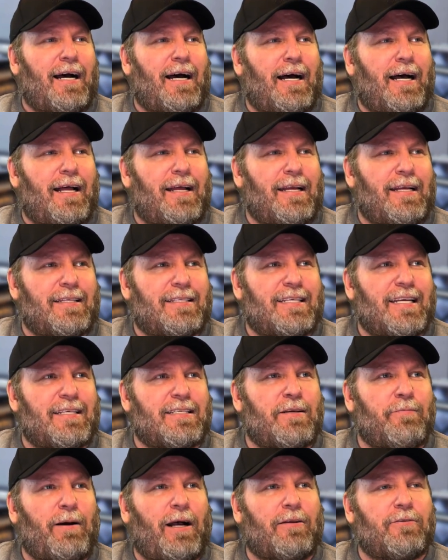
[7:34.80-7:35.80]
It
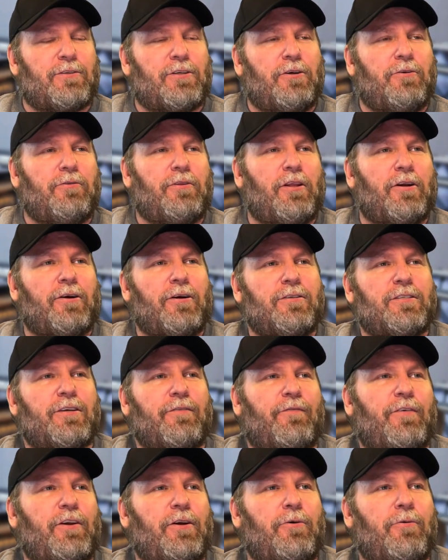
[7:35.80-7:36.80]
says about
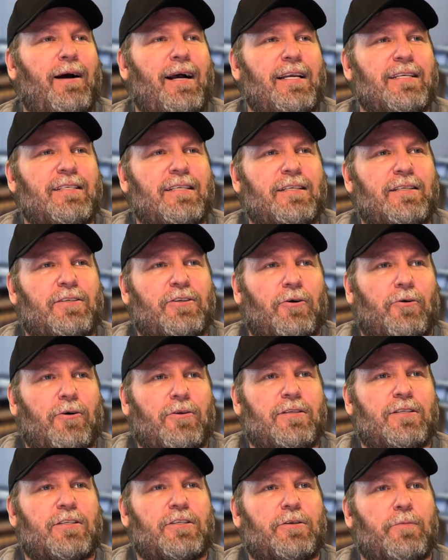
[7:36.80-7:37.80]
2/3 of U.S.
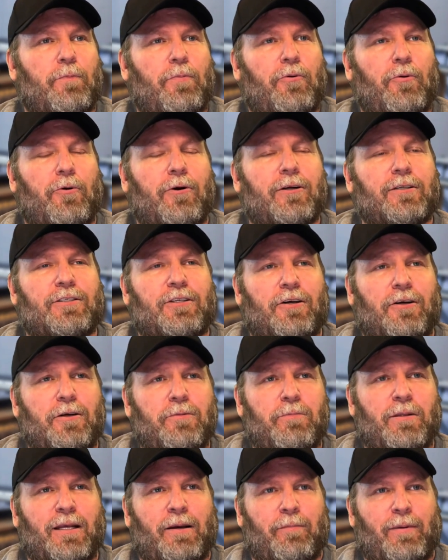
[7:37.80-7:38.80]
adults support
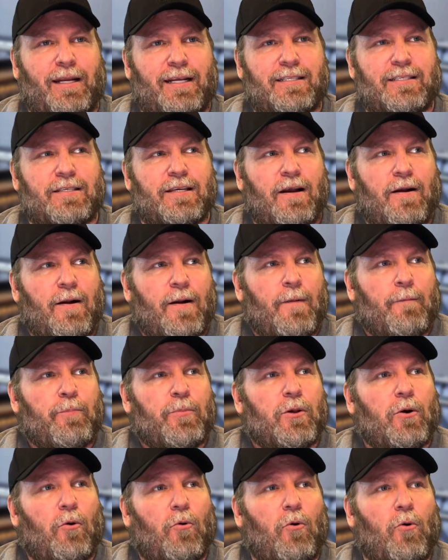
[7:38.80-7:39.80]
term limits
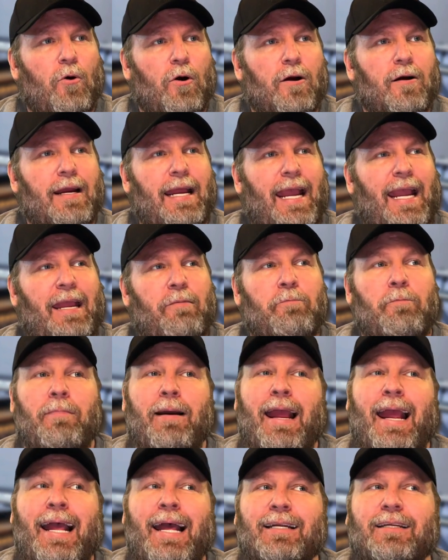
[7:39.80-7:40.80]
or a
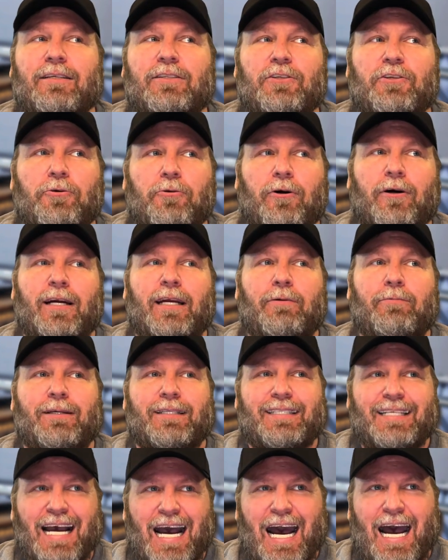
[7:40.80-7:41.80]
mandatory
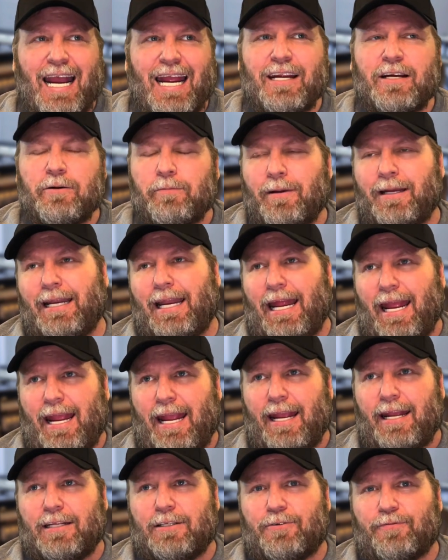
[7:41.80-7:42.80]
retirement
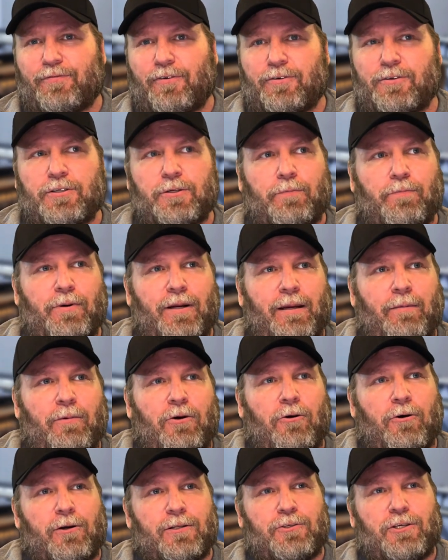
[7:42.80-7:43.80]
age for
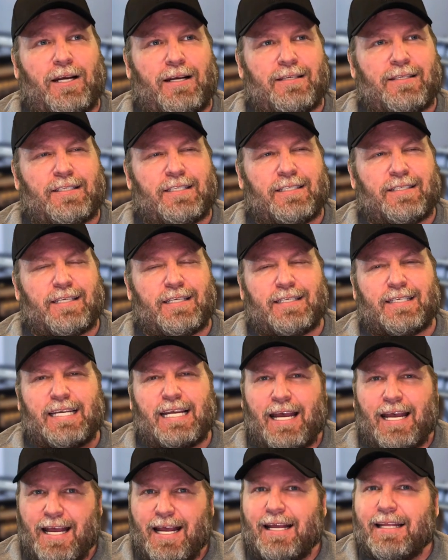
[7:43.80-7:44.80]
Supreme Court
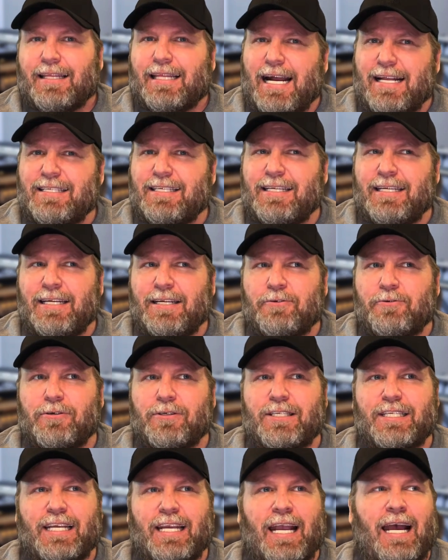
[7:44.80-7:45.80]
justices. That's an
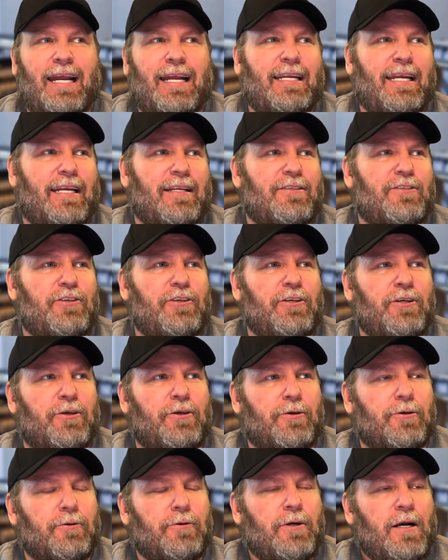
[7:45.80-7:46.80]
interesting idea
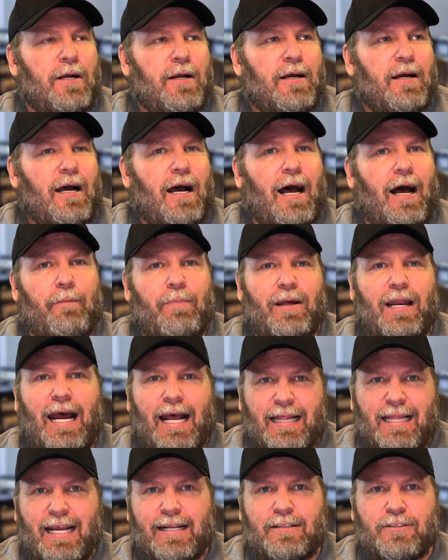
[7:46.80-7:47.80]
too, but
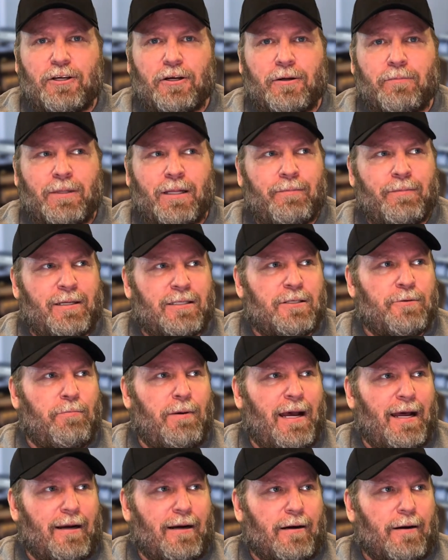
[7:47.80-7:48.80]
I like term limits
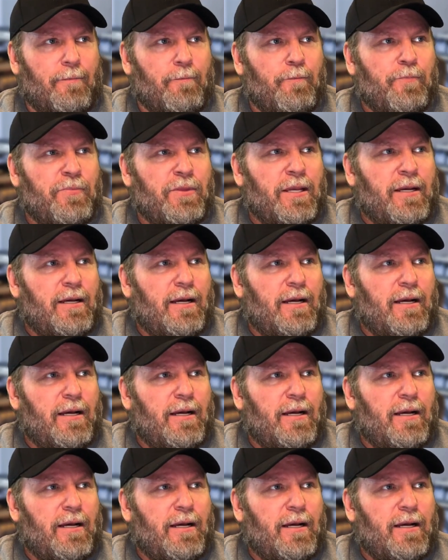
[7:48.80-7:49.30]
better.